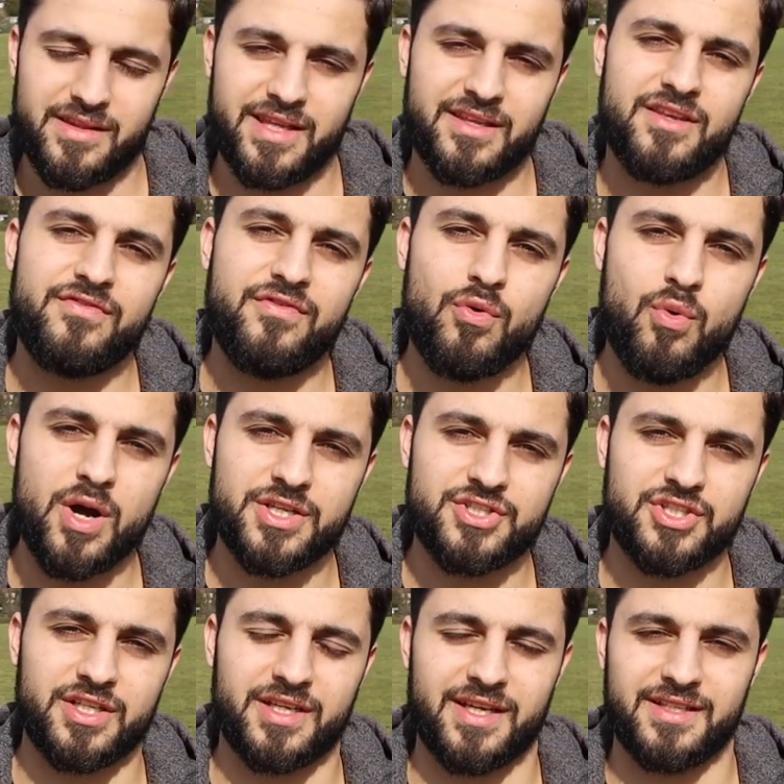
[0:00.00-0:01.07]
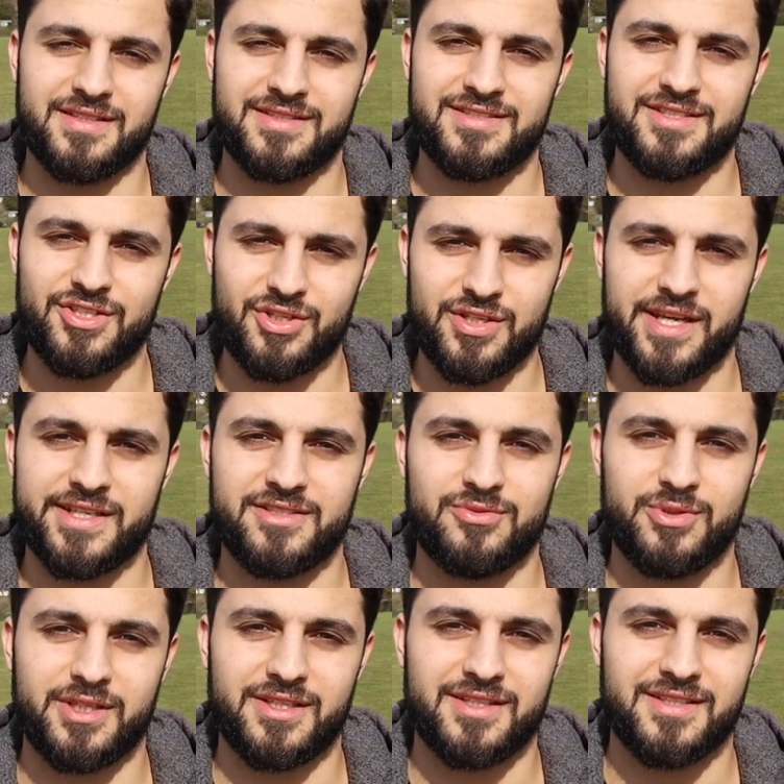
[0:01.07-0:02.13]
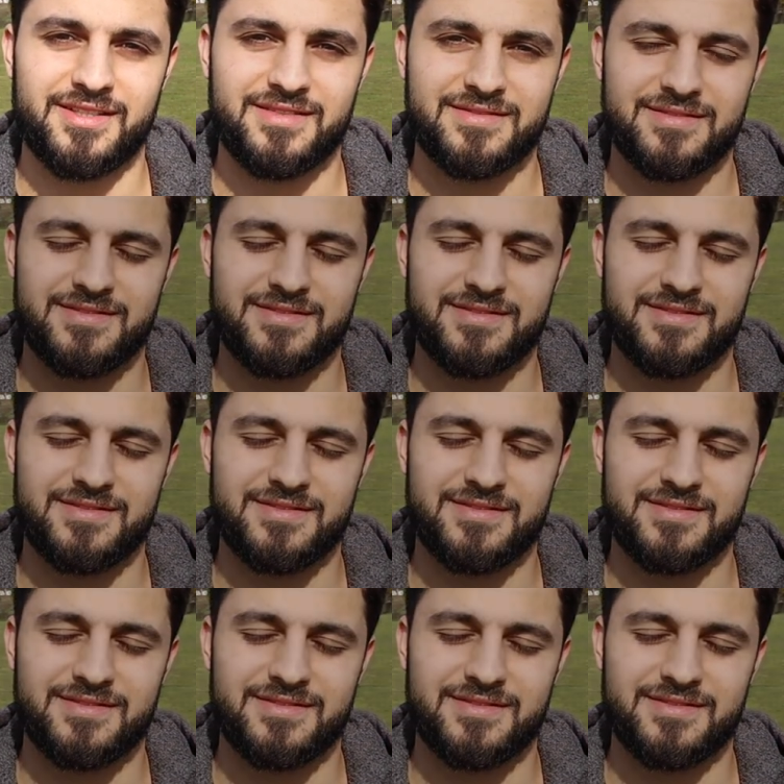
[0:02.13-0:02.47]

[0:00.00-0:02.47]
Thank you for watching and see you next week.